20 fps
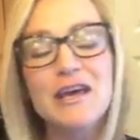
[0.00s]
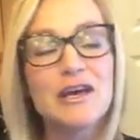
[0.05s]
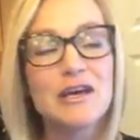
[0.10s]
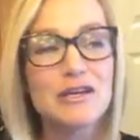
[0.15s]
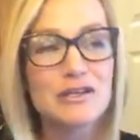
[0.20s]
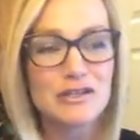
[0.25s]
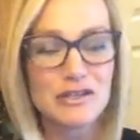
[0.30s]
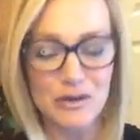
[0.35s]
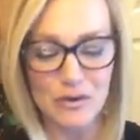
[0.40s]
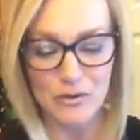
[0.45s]

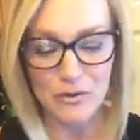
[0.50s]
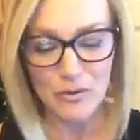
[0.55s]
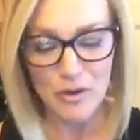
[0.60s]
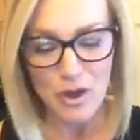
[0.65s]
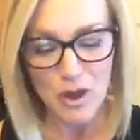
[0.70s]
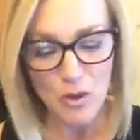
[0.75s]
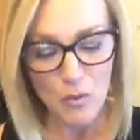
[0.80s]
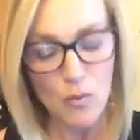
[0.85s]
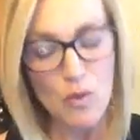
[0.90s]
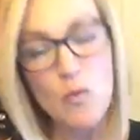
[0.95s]
So
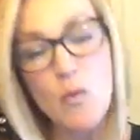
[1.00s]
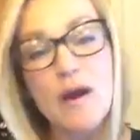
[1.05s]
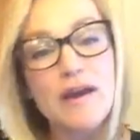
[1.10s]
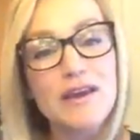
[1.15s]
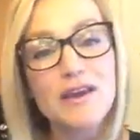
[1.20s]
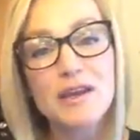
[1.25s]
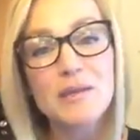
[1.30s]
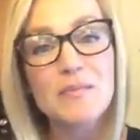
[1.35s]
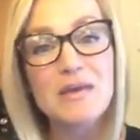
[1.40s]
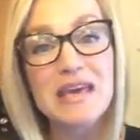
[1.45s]
we want
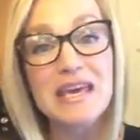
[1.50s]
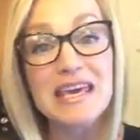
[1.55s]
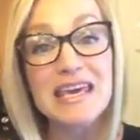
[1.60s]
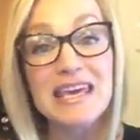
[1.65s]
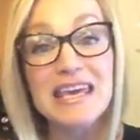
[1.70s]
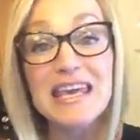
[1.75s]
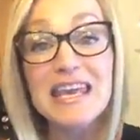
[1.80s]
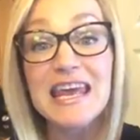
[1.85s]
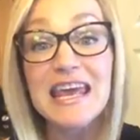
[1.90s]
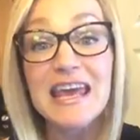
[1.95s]
you to be
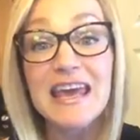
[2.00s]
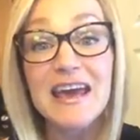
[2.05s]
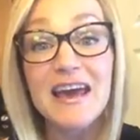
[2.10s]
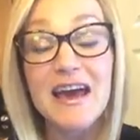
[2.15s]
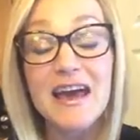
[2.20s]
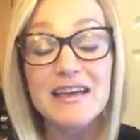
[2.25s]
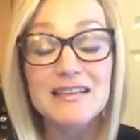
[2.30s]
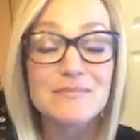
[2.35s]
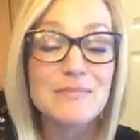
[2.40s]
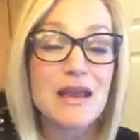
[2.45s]
eating
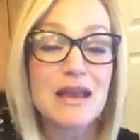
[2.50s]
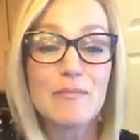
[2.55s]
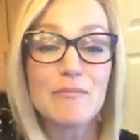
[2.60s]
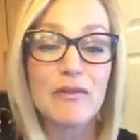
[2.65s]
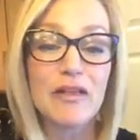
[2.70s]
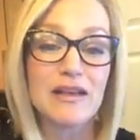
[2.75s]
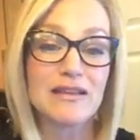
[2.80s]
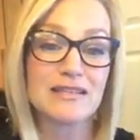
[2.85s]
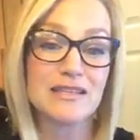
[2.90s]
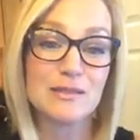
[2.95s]
as many
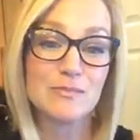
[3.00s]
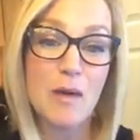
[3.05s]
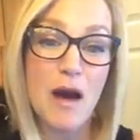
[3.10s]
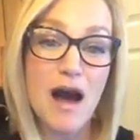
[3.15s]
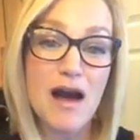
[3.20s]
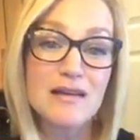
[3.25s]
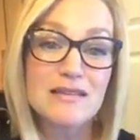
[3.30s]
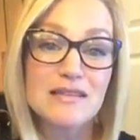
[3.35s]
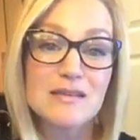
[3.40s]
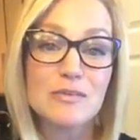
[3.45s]
plants as
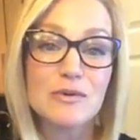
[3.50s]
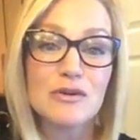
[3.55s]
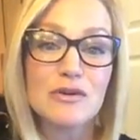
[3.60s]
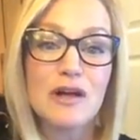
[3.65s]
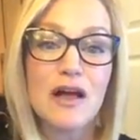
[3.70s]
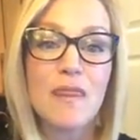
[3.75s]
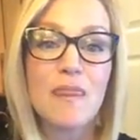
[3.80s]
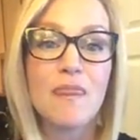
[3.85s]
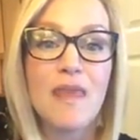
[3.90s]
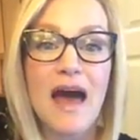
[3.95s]
possible,
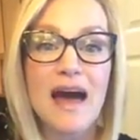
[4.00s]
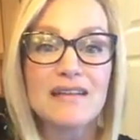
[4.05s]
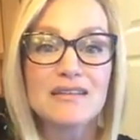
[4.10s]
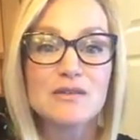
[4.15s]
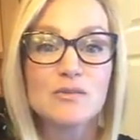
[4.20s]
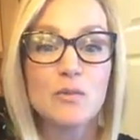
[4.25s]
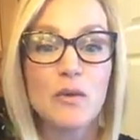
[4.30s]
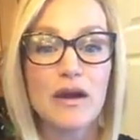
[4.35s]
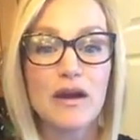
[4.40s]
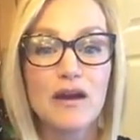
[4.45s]
and
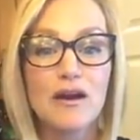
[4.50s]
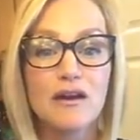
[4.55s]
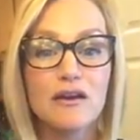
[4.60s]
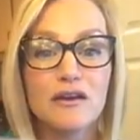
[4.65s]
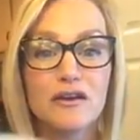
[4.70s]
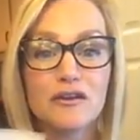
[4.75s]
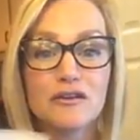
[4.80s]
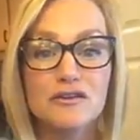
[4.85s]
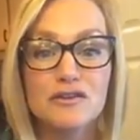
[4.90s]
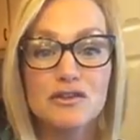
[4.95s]
that's where
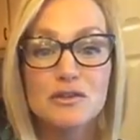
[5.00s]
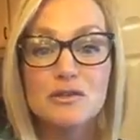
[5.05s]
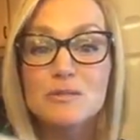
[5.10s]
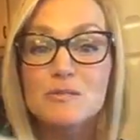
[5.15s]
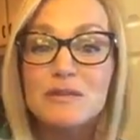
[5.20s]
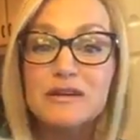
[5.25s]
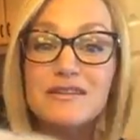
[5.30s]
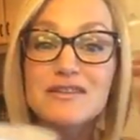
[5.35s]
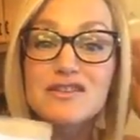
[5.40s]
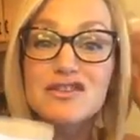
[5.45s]
your Juice
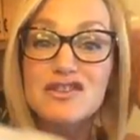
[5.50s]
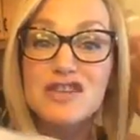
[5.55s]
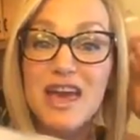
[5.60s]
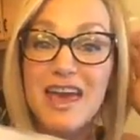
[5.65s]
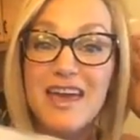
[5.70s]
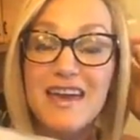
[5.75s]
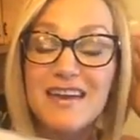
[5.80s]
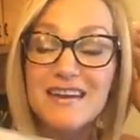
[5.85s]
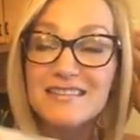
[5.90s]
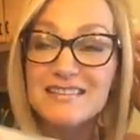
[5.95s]
Plus
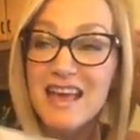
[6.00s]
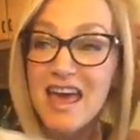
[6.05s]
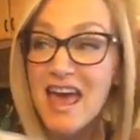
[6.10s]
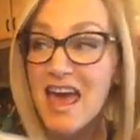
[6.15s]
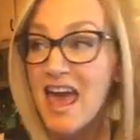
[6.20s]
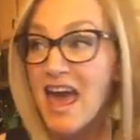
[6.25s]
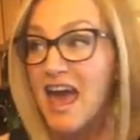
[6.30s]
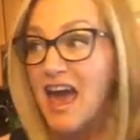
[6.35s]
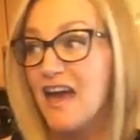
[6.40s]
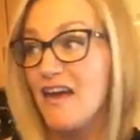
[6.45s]
shakes
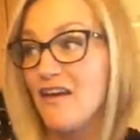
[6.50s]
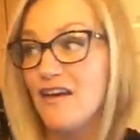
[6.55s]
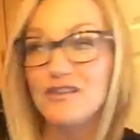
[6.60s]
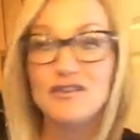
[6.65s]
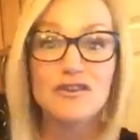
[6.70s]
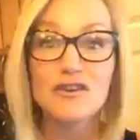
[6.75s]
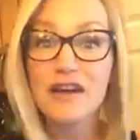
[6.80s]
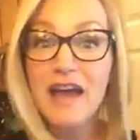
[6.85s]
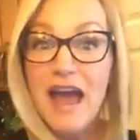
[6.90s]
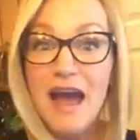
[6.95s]

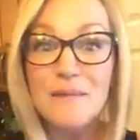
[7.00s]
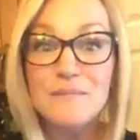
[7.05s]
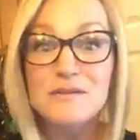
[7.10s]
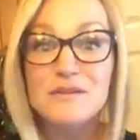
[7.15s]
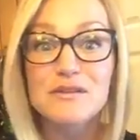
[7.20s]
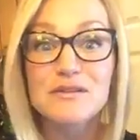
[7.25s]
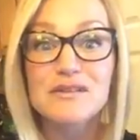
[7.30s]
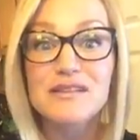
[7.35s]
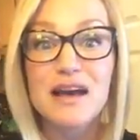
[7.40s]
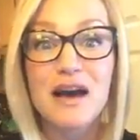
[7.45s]
and your
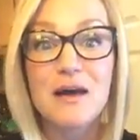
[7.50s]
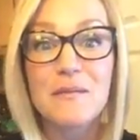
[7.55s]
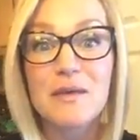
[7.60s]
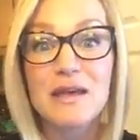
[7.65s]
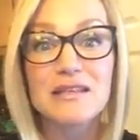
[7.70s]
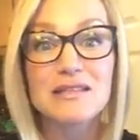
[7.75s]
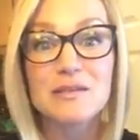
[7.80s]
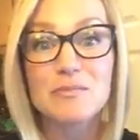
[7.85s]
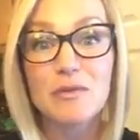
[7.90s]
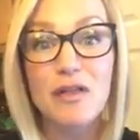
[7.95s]
capsules come
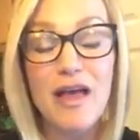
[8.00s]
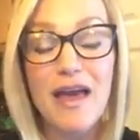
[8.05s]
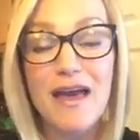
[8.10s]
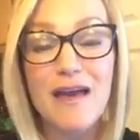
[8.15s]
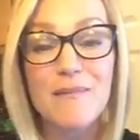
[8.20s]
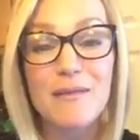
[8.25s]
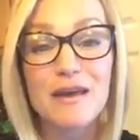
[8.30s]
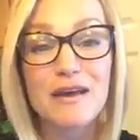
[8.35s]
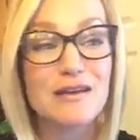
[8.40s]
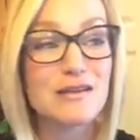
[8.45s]
into
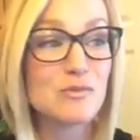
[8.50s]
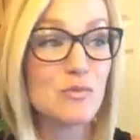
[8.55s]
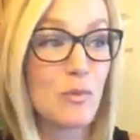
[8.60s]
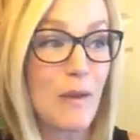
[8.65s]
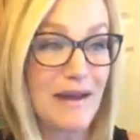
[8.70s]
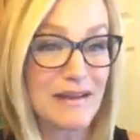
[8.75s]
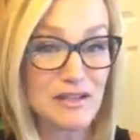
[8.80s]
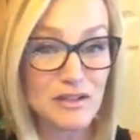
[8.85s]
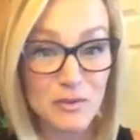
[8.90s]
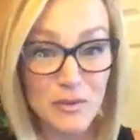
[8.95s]
play, because
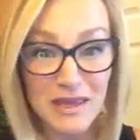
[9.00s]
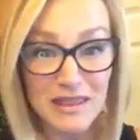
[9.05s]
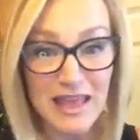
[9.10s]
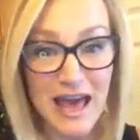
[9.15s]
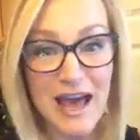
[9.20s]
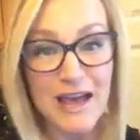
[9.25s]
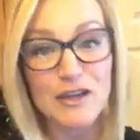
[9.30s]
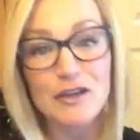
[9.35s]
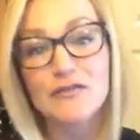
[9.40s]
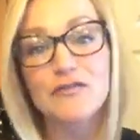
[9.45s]
by doing
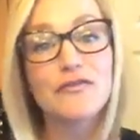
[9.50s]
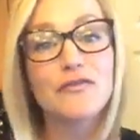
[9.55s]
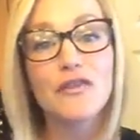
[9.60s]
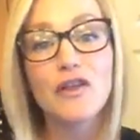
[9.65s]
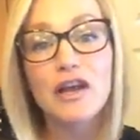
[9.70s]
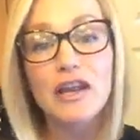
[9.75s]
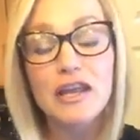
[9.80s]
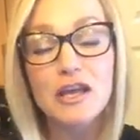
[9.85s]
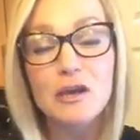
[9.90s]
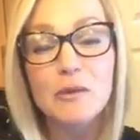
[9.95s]
that, you're
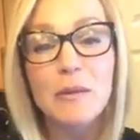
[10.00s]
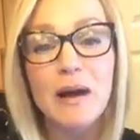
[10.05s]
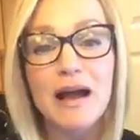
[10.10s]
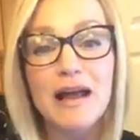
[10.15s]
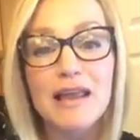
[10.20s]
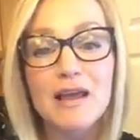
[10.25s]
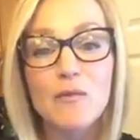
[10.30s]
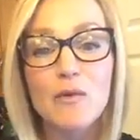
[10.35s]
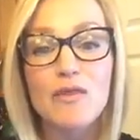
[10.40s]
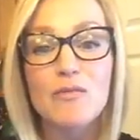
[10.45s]
flooding your
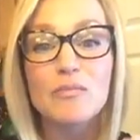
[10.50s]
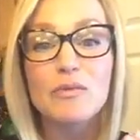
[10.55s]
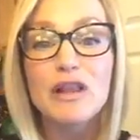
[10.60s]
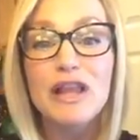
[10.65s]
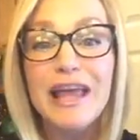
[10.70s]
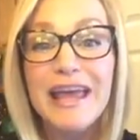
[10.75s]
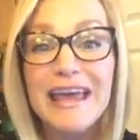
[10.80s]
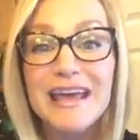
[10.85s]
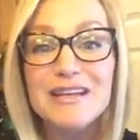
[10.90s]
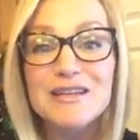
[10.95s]
body with
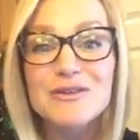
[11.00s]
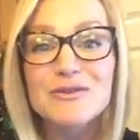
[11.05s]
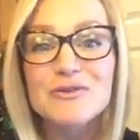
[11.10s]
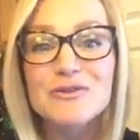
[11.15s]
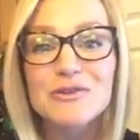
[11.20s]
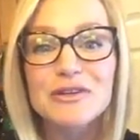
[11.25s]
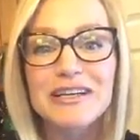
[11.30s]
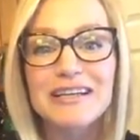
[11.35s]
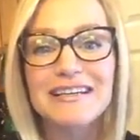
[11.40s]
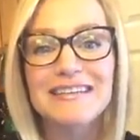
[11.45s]
plant
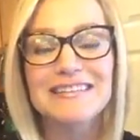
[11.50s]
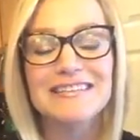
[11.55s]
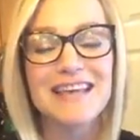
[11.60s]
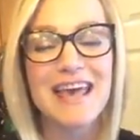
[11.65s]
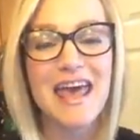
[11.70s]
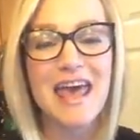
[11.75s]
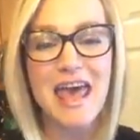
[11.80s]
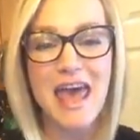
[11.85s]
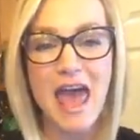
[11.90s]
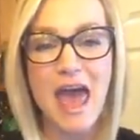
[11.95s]
nutrients.
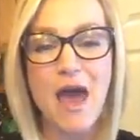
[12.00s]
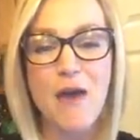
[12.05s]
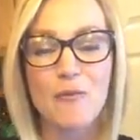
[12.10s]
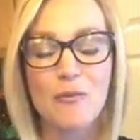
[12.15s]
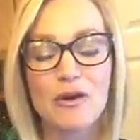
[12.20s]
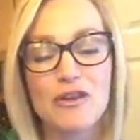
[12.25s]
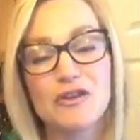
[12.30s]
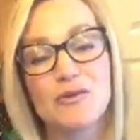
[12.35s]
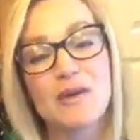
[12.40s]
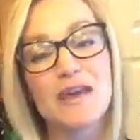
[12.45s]
And
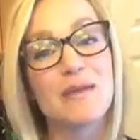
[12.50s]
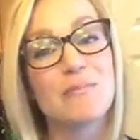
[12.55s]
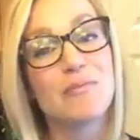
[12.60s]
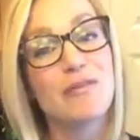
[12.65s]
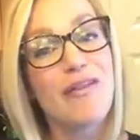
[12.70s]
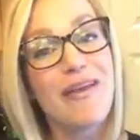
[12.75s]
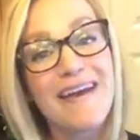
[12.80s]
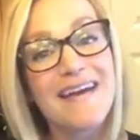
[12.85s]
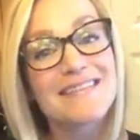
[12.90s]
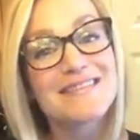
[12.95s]
when you eat
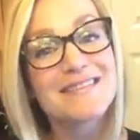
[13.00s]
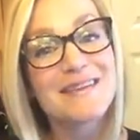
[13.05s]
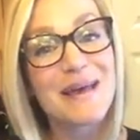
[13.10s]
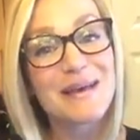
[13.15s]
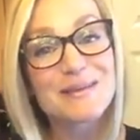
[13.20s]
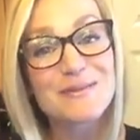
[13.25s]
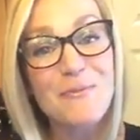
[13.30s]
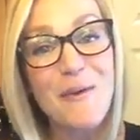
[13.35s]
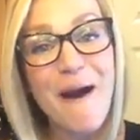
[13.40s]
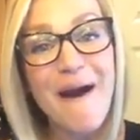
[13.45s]
plants,
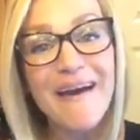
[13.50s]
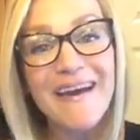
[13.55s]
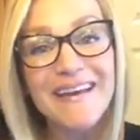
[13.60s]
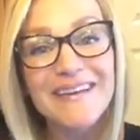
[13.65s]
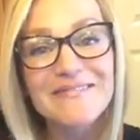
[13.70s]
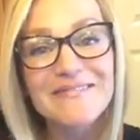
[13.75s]
guess what?